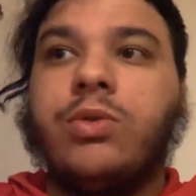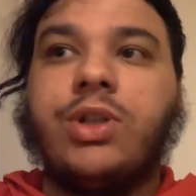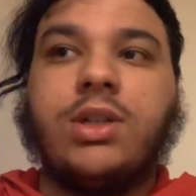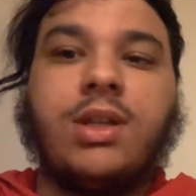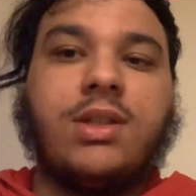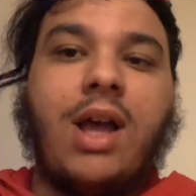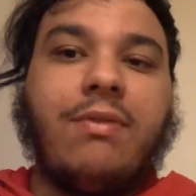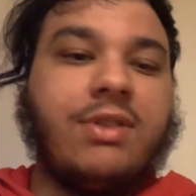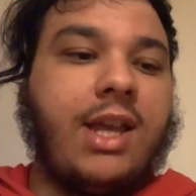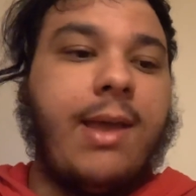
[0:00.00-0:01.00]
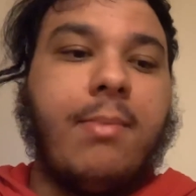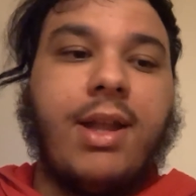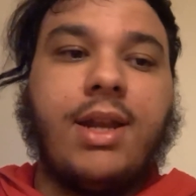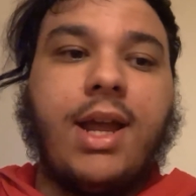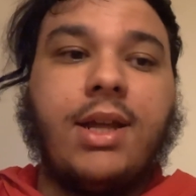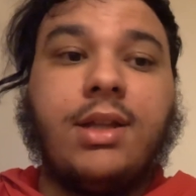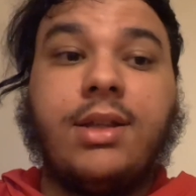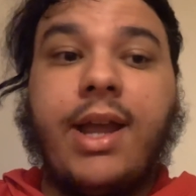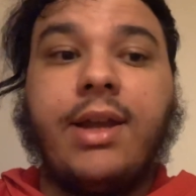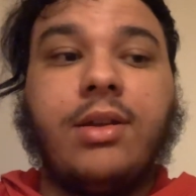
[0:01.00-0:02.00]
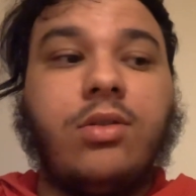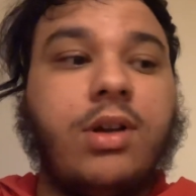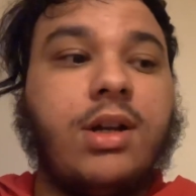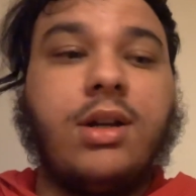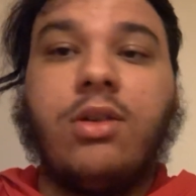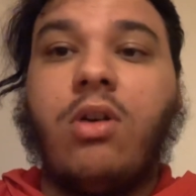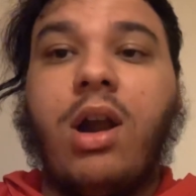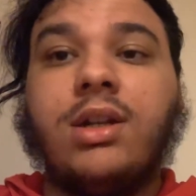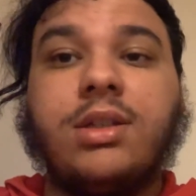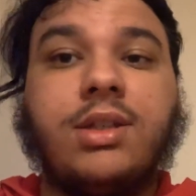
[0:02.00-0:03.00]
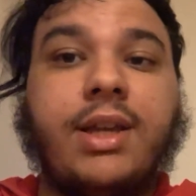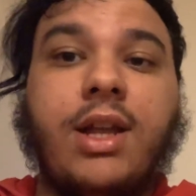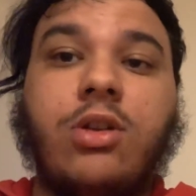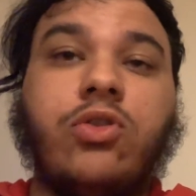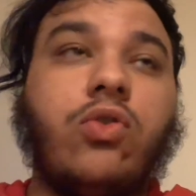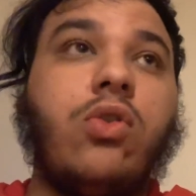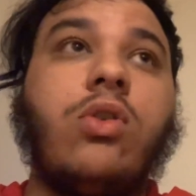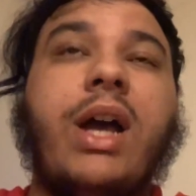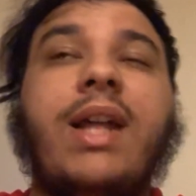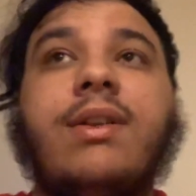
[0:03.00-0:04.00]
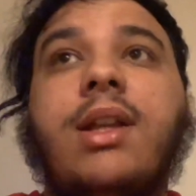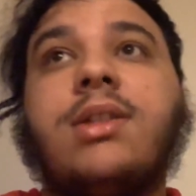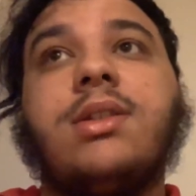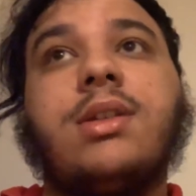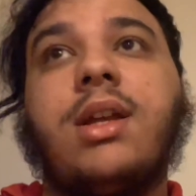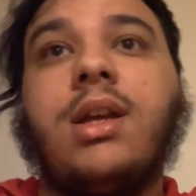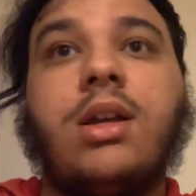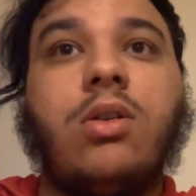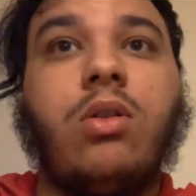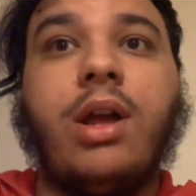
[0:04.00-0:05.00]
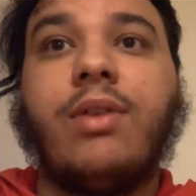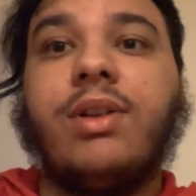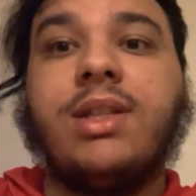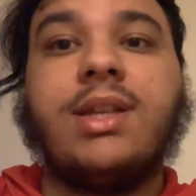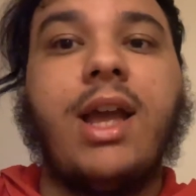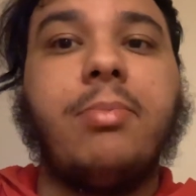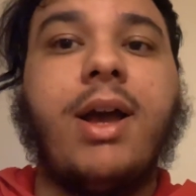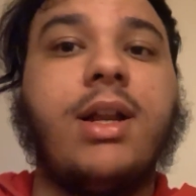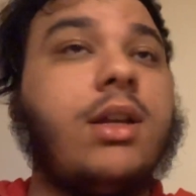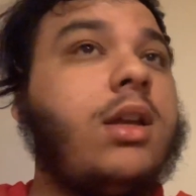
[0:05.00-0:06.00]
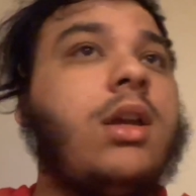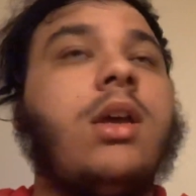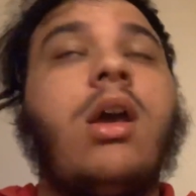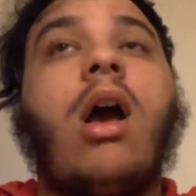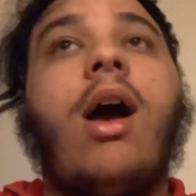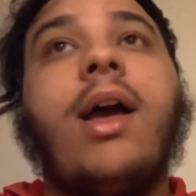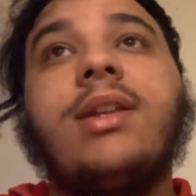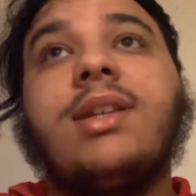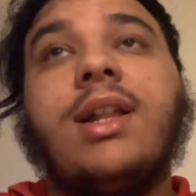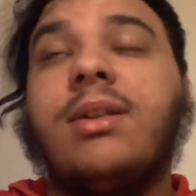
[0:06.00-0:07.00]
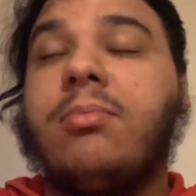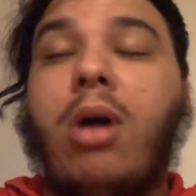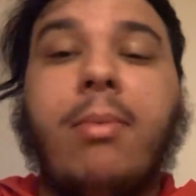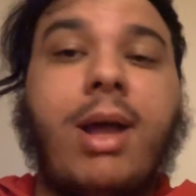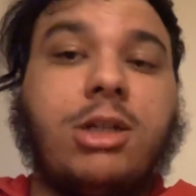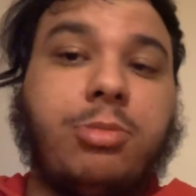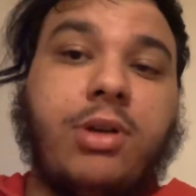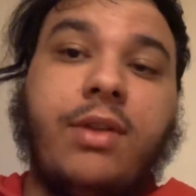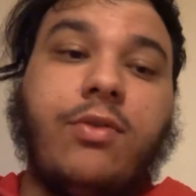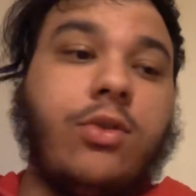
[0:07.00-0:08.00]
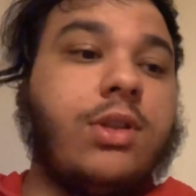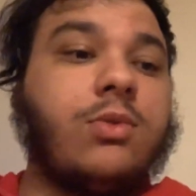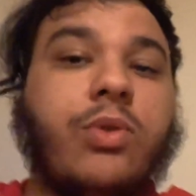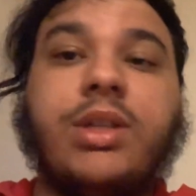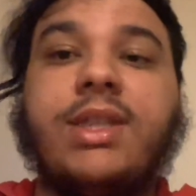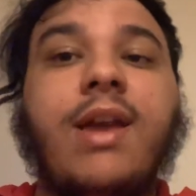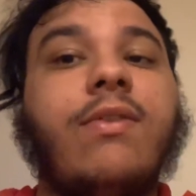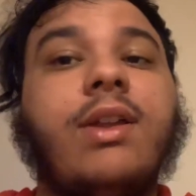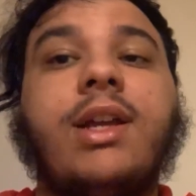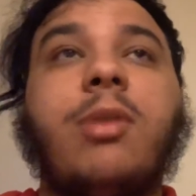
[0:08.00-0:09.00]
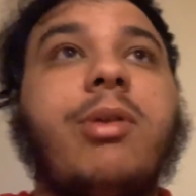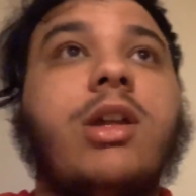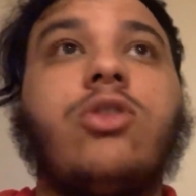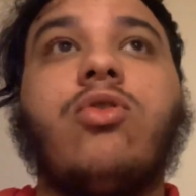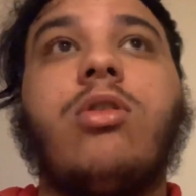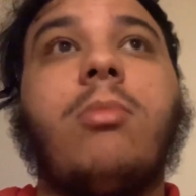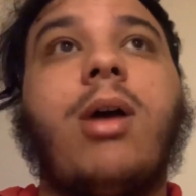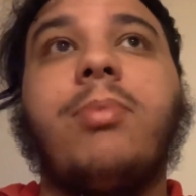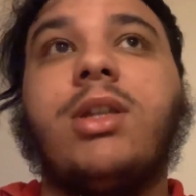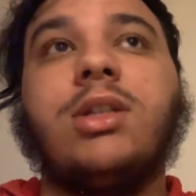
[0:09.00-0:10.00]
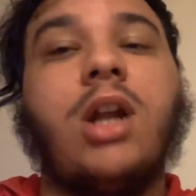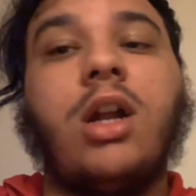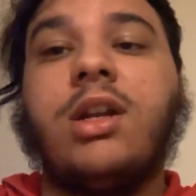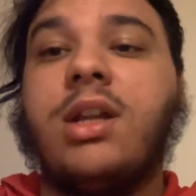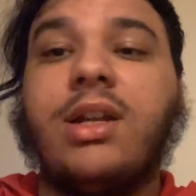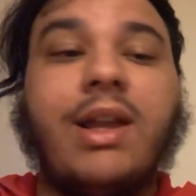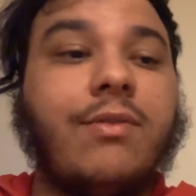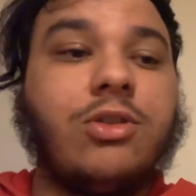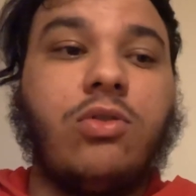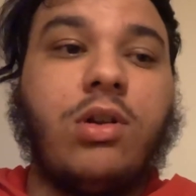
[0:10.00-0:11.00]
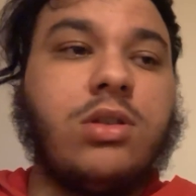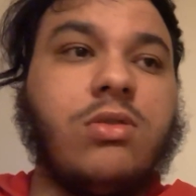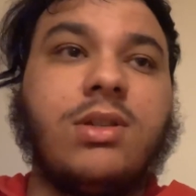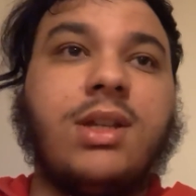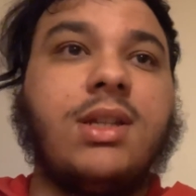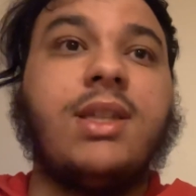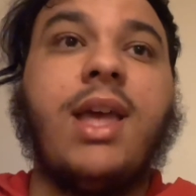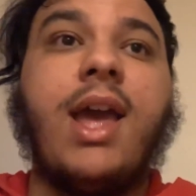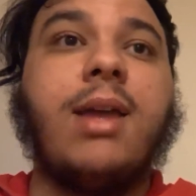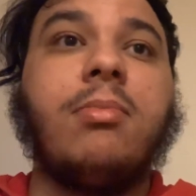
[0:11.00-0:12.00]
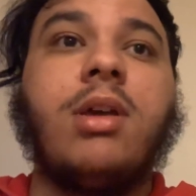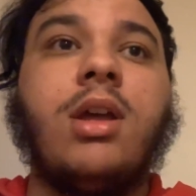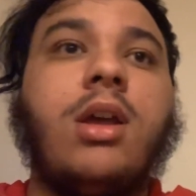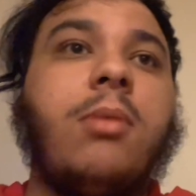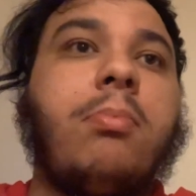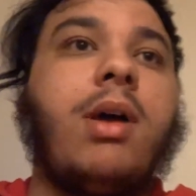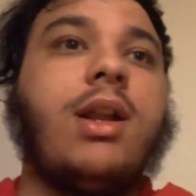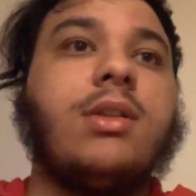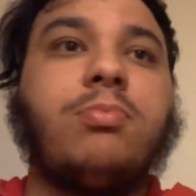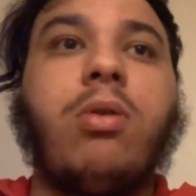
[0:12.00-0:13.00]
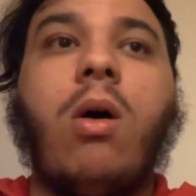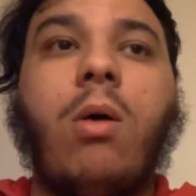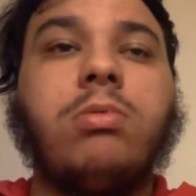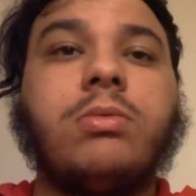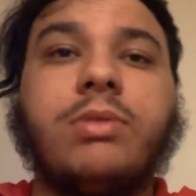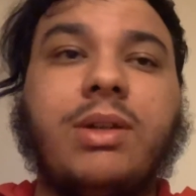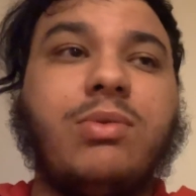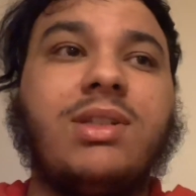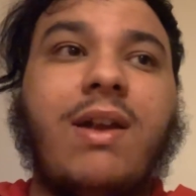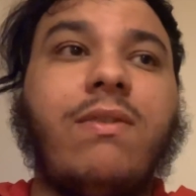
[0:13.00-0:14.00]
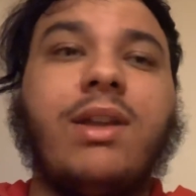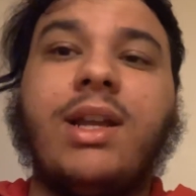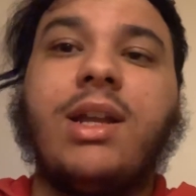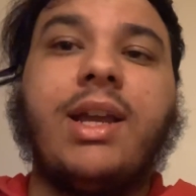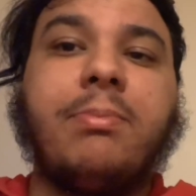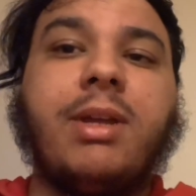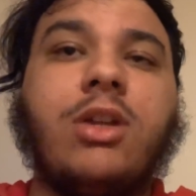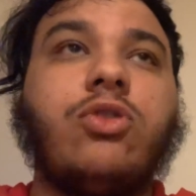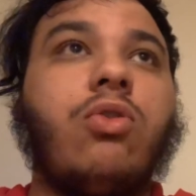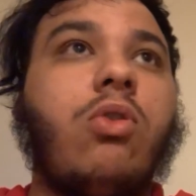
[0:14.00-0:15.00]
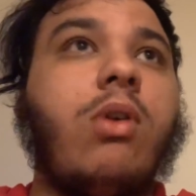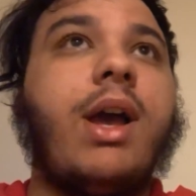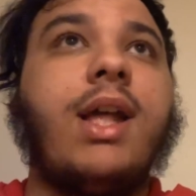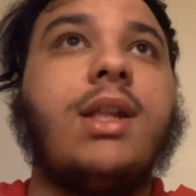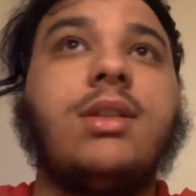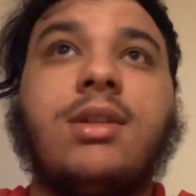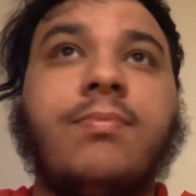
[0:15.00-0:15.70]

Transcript: were just a tough team, and they gritted and grinded to get a draw, and that's all I can really say about it. I said in my match preview, this was definitely going to be a draw, in my opinion. I never saw us losing this game, but it was definitely going to be a draw. And